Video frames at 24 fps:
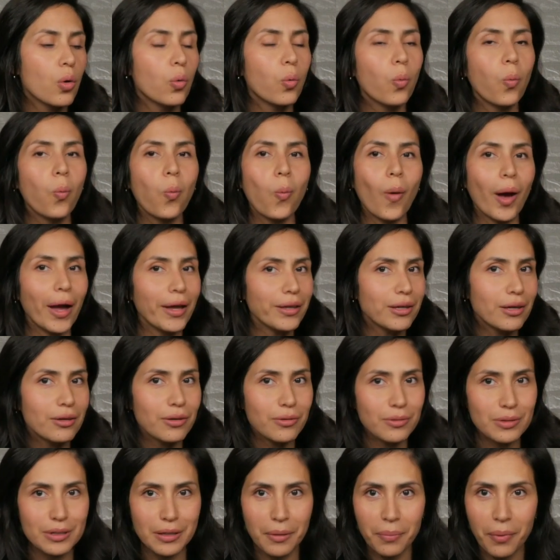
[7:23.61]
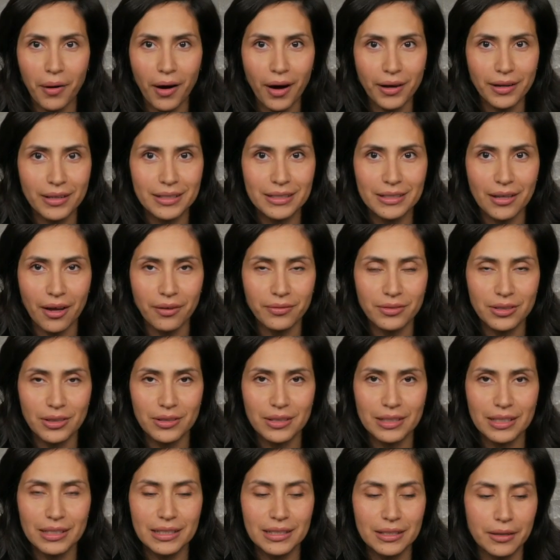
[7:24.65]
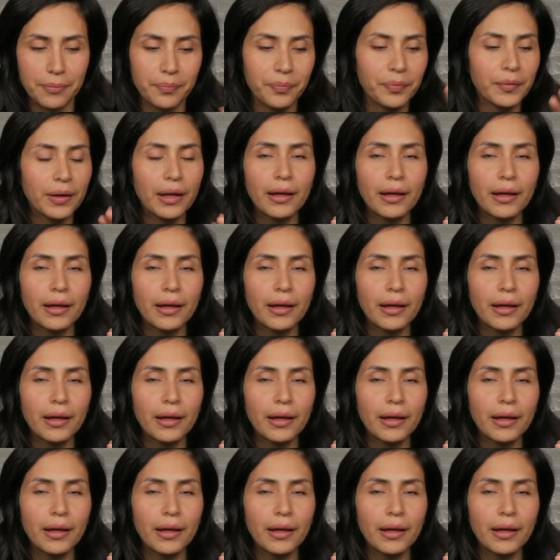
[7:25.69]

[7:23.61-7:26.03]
when you use a potted soft gel system.